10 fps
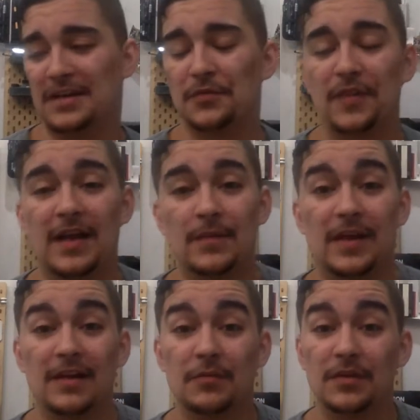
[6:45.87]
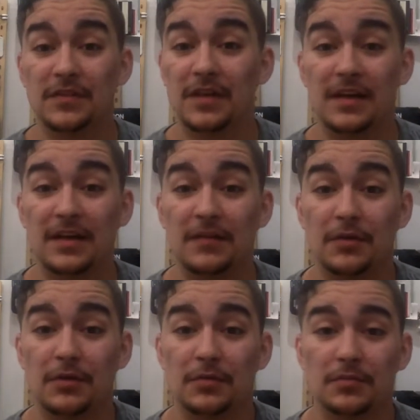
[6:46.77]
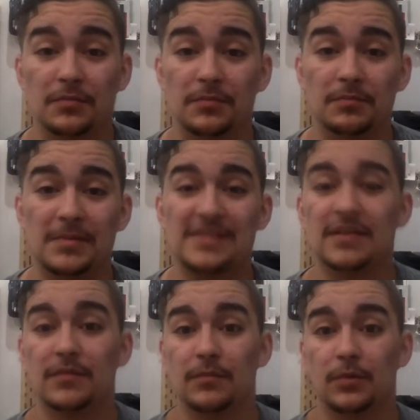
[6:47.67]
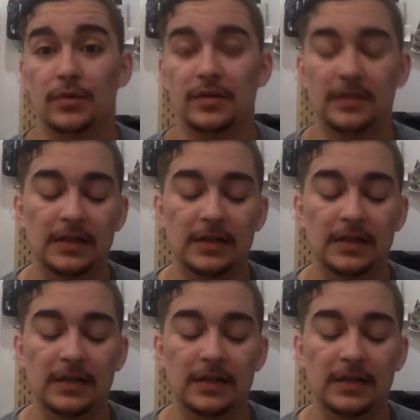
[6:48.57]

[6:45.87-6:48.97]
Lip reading: don't think I'm the kind of person that could ever be self-employed.